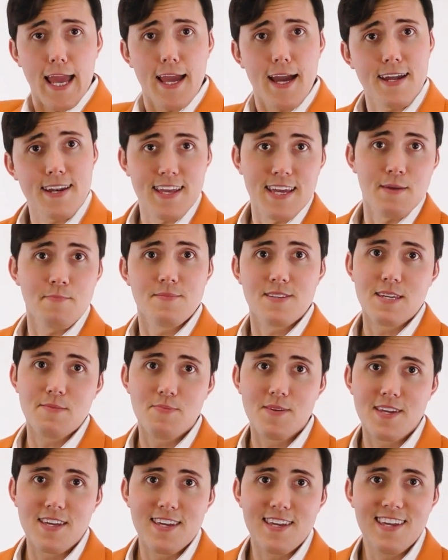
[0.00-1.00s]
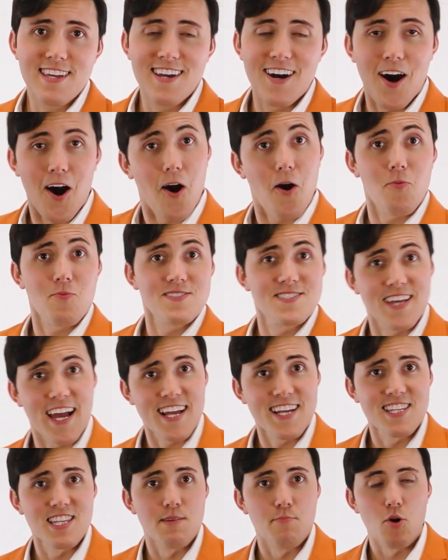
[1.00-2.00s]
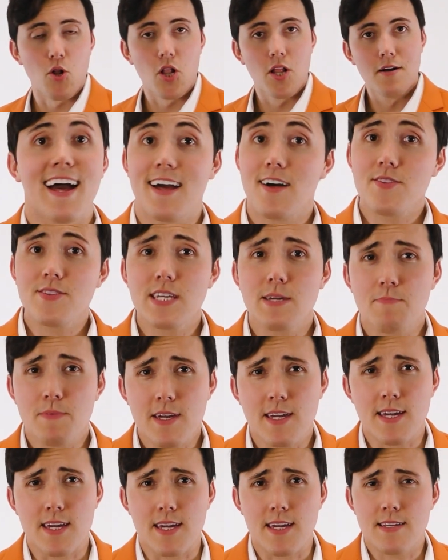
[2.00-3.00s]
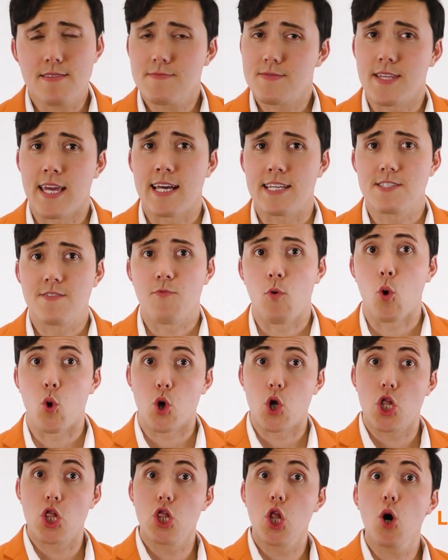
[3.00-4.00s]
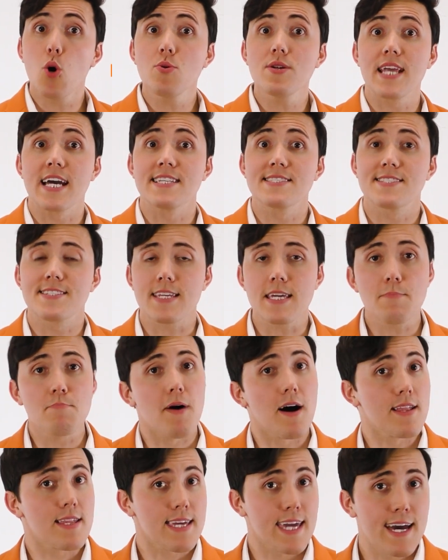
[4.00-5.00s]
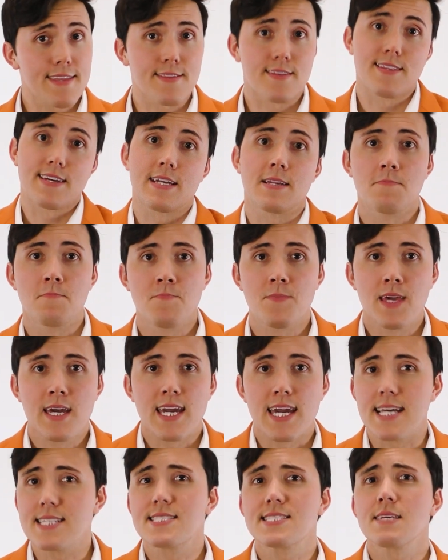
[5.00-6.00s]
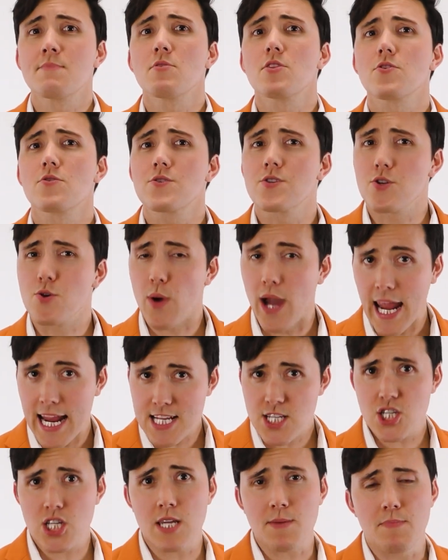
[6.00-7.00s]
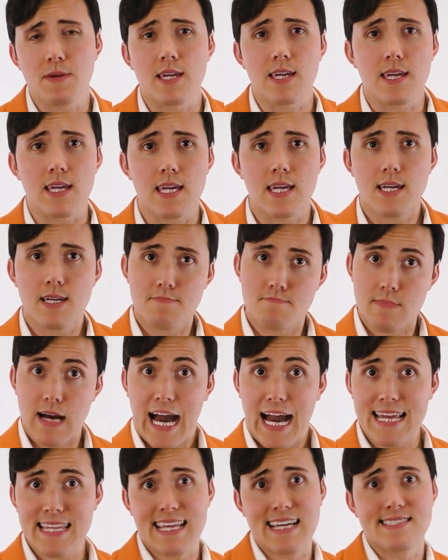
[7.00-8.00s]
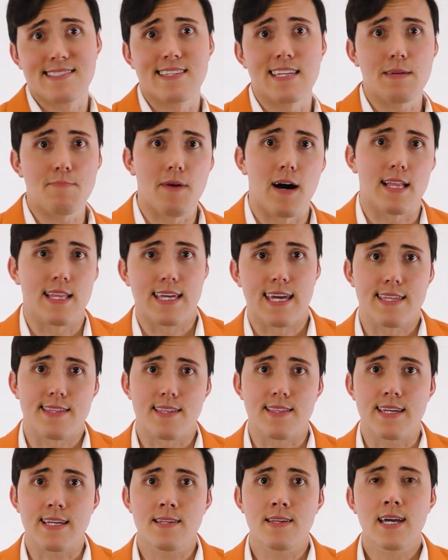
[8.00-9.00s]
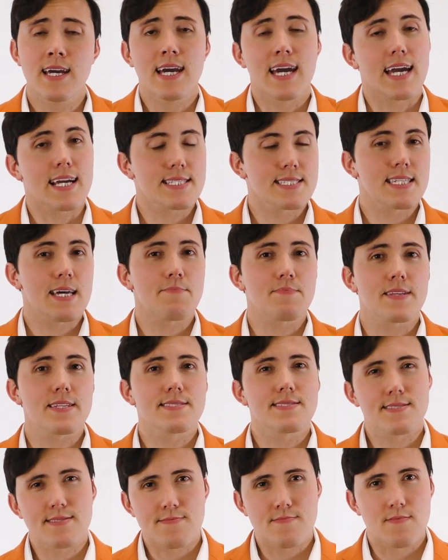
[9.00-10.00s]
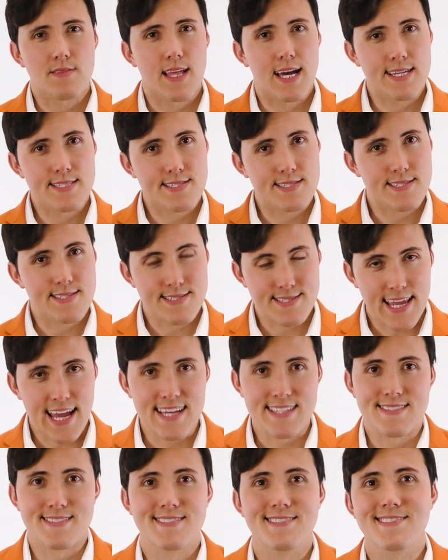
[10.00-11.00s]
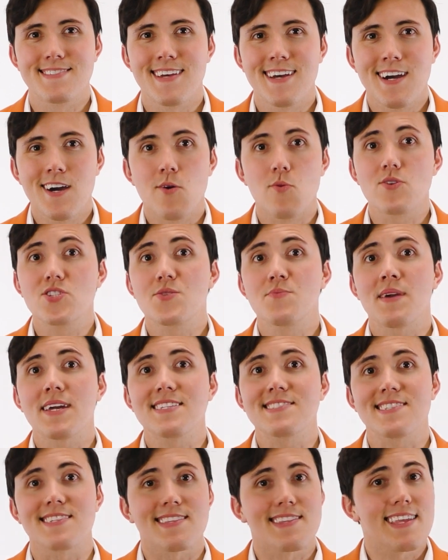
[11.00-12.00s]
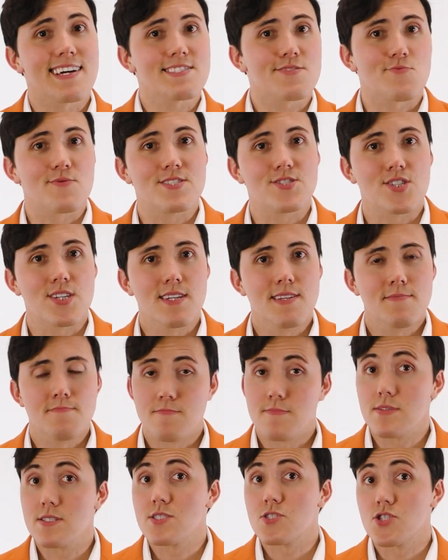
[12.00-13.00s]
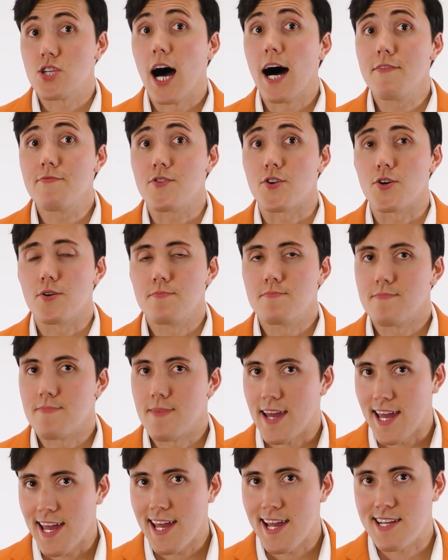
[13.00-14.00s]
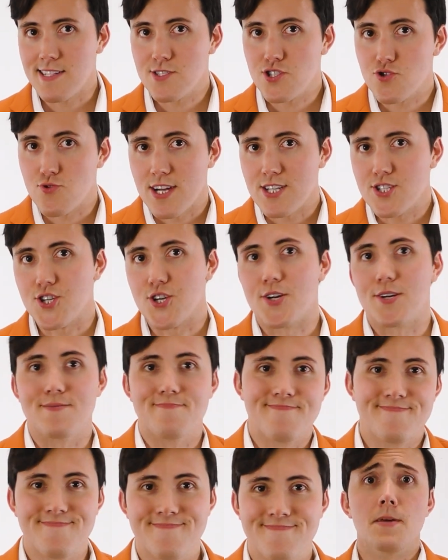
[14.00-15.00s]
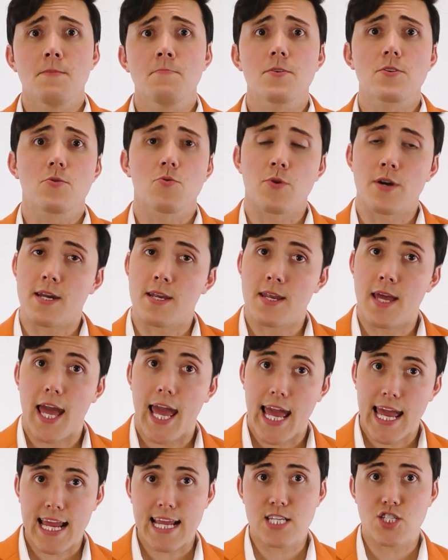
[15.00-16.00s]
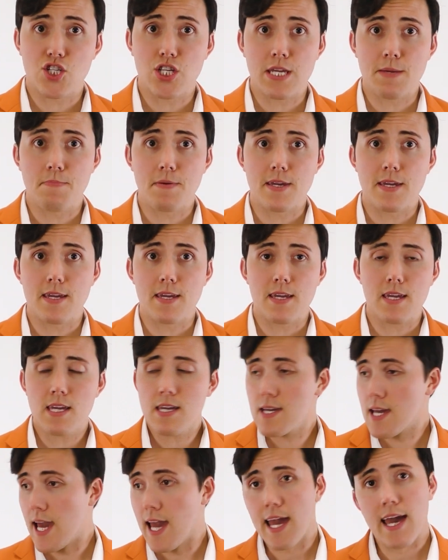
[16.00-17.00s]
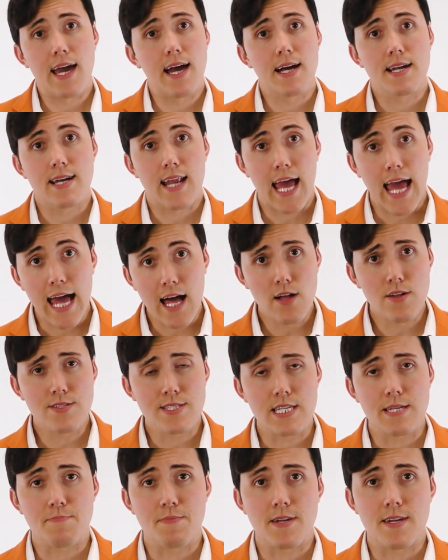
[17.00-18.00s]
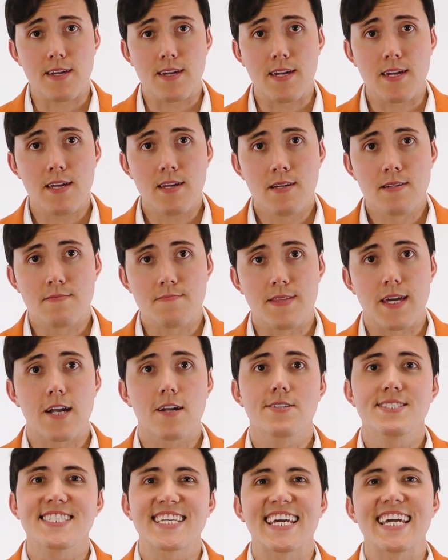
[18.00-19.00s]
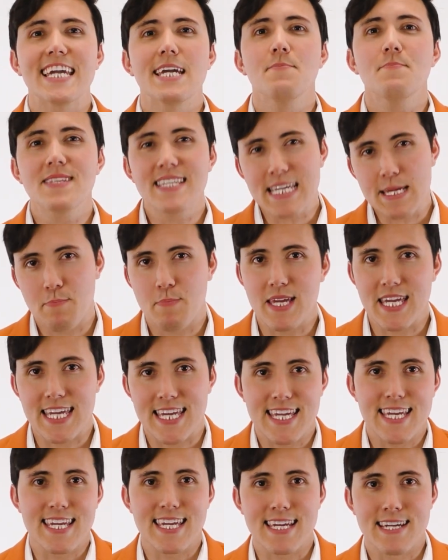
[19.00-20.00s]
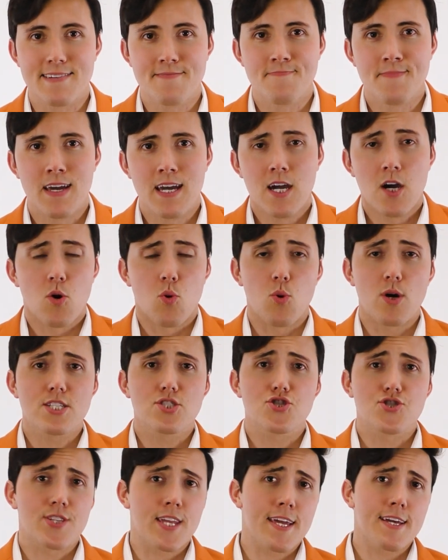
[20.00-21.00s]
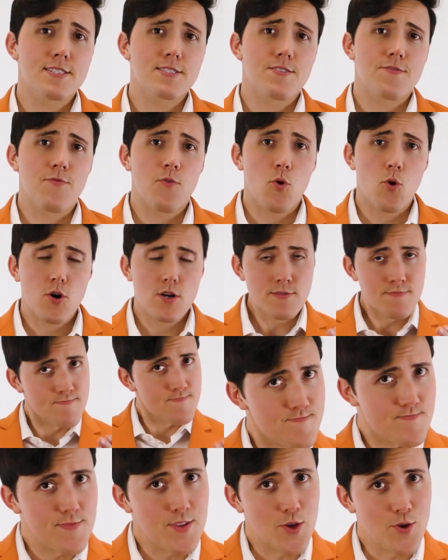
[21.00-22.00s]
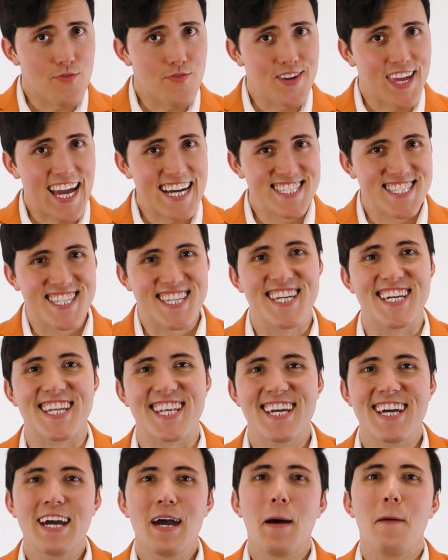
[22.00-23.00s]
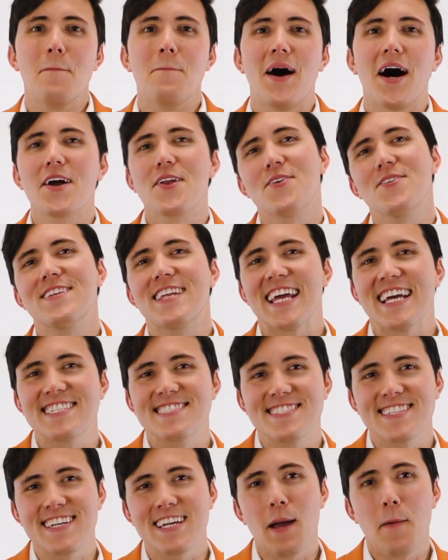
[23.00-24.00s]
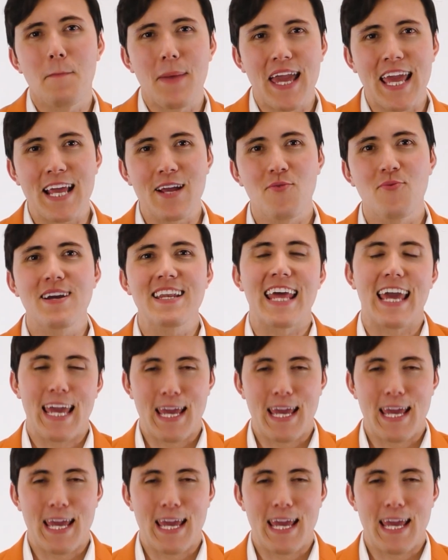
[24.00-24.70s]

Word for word: and MDPE are recyclable. LDPE stands for low density polyethylene it's similar to HDPE, high-density polyethylene, except it's less dense, which makes it less rigid, softer, and stretchier. In between HDPE and LDPE, there's MDPE, which stands for, you've guessed it, Modern Dancing Penguin